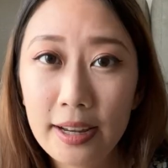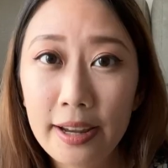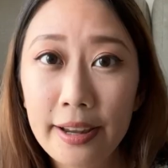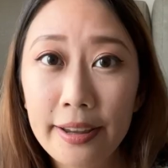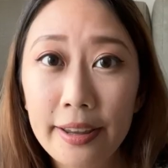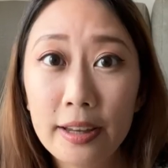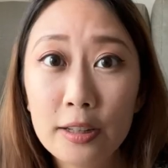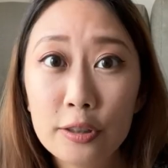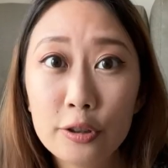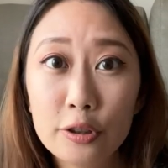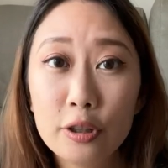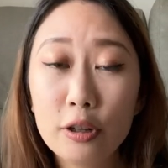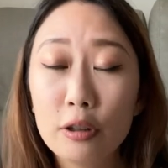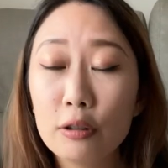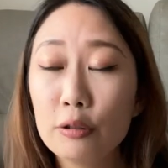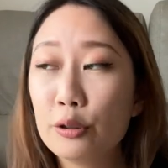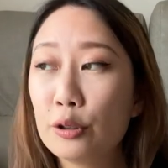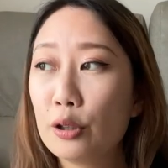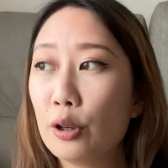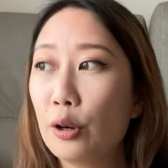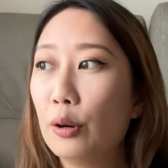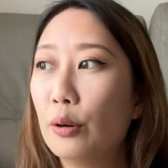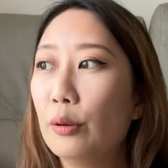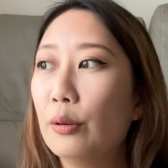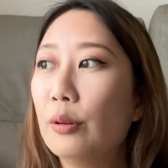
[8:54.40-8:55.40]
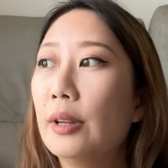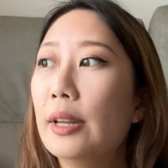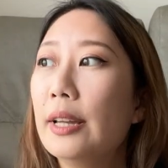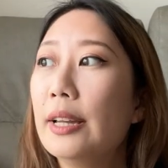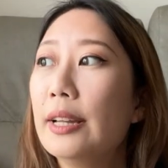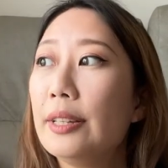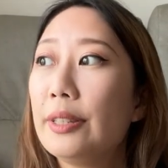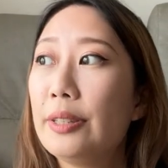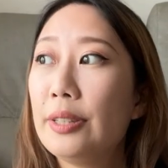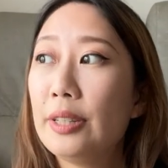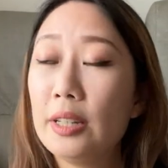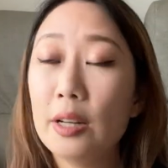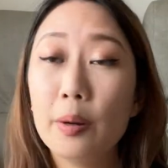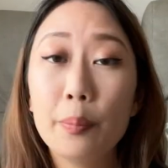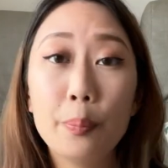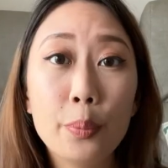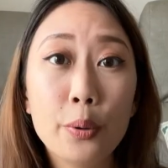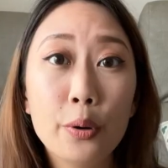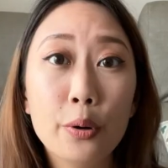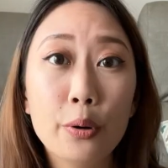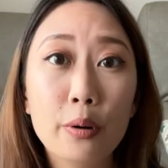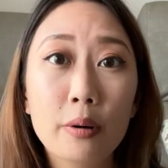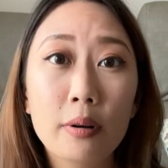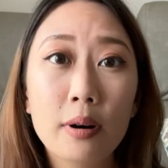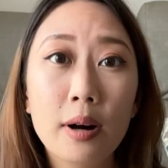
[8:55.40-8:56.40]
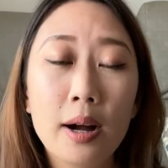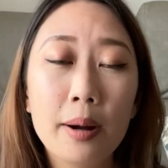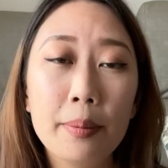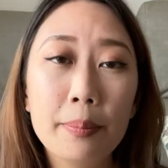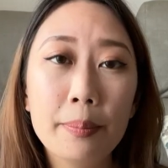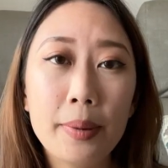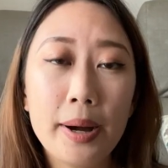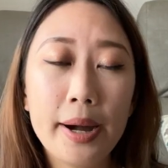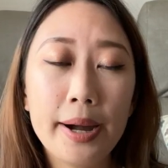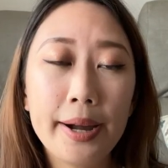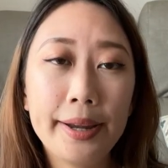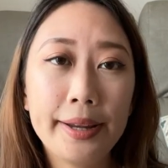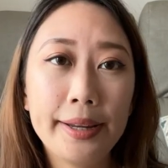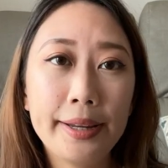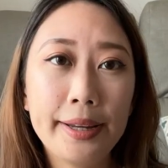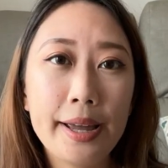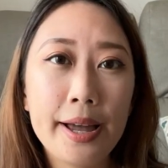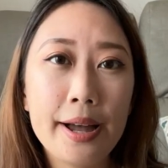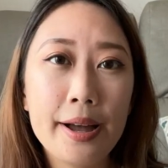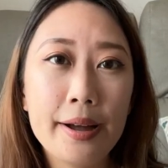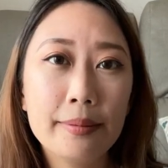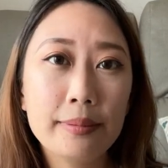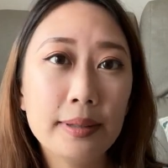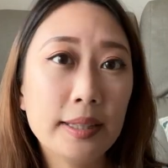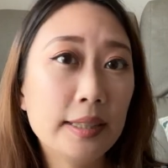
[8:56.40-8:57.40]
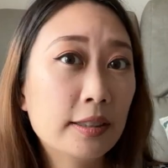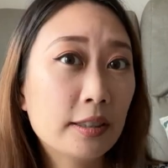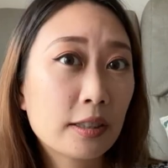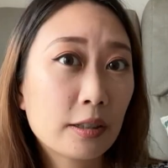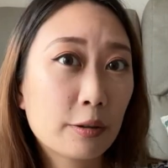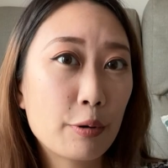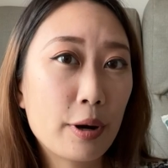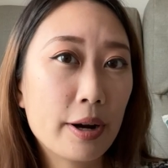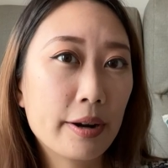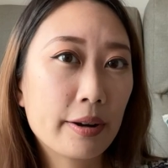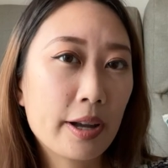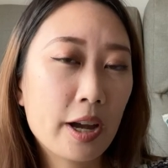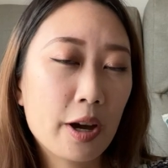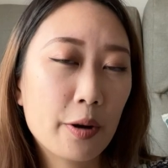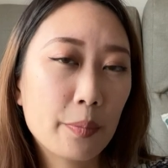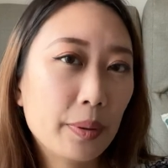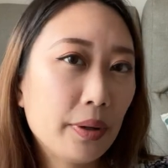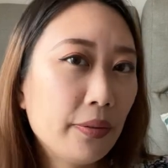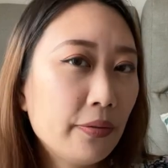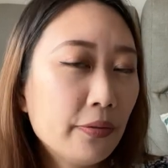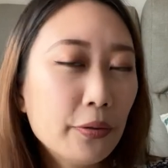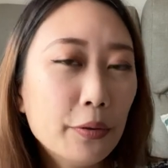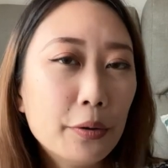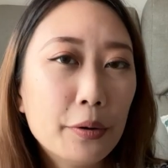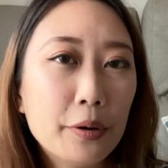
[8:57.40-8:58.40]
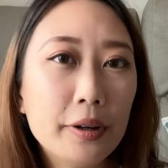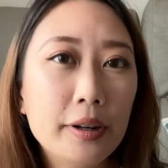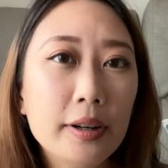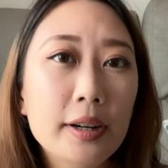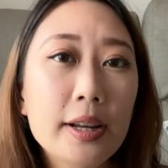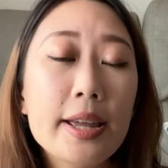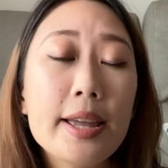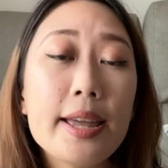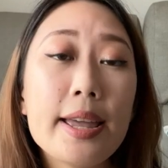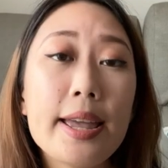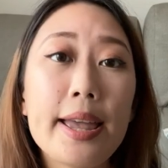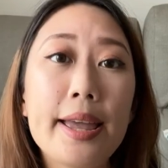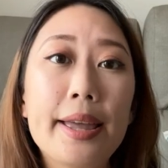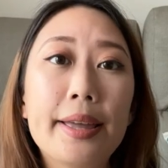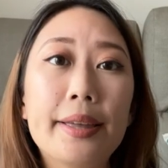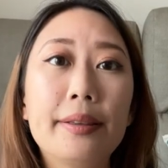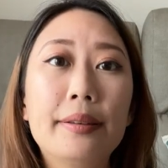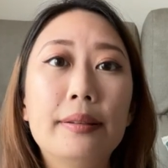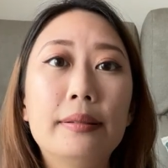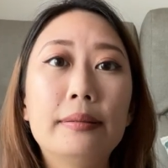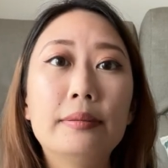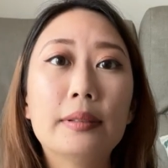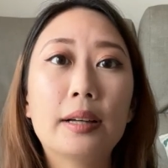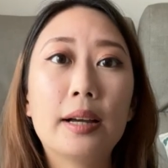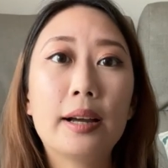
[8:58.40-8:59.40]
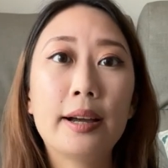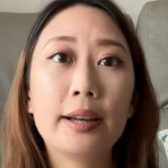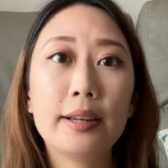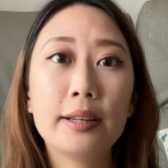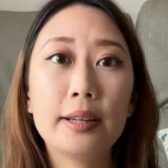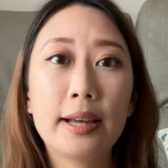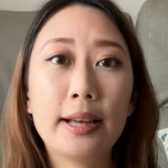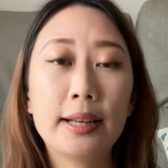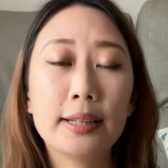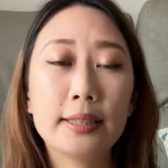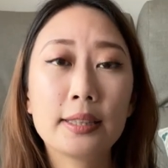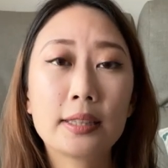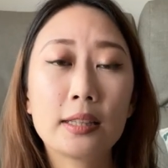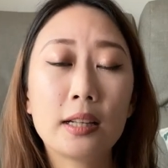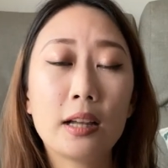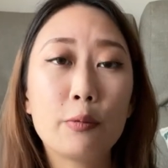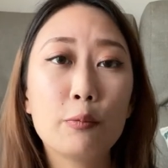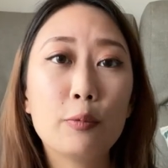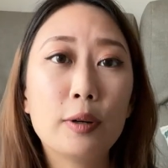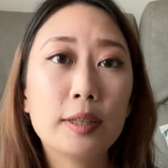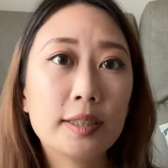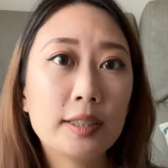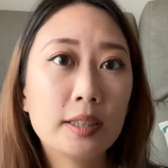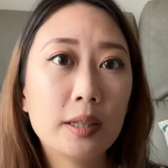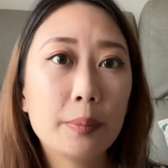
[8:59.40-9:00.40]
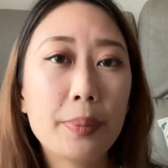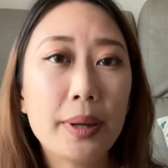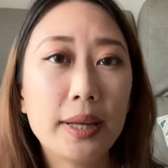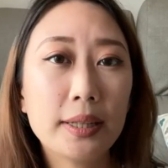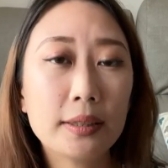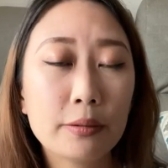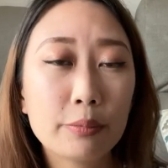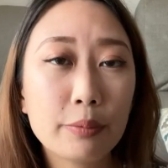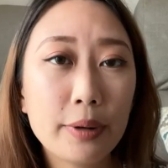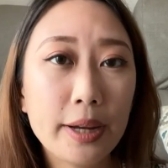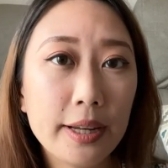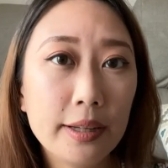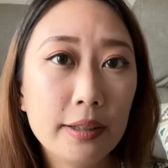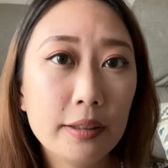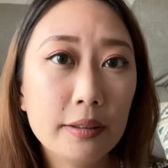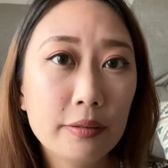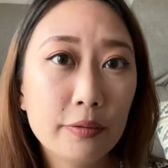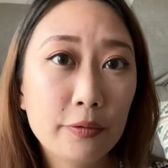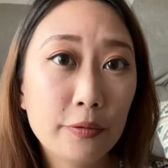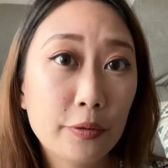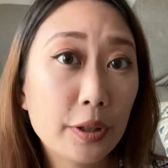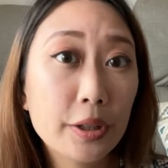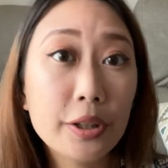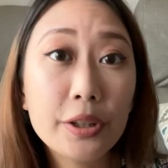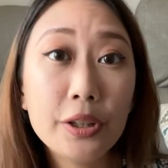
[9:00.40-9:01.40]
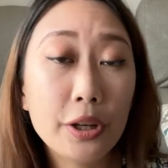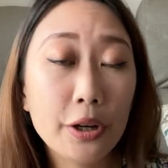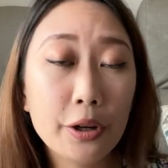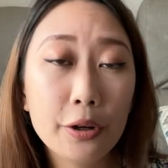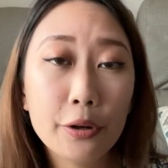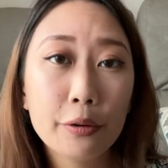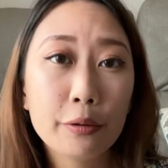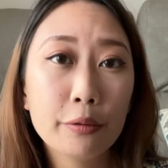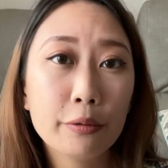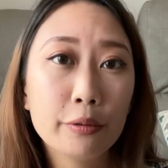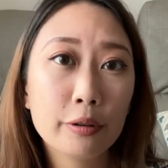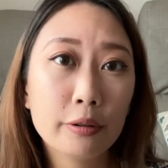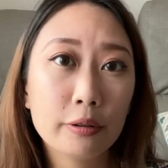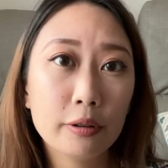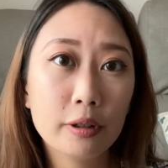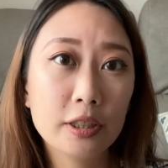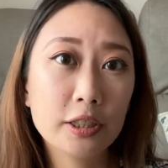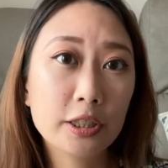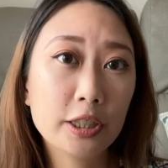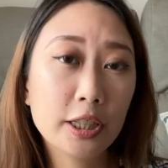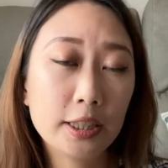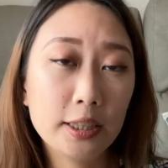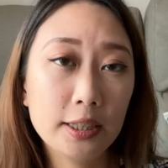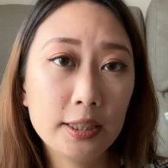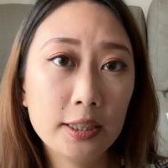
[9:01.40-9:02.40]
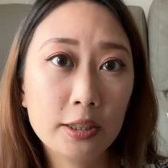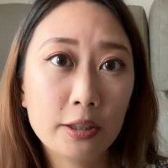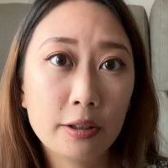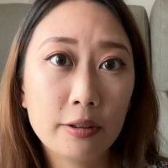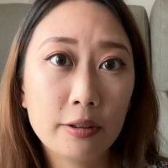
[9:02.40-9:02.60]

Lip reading: I actually also did a poll on my Instagram account before, and I asked like, what's the best way for you to learn Chinese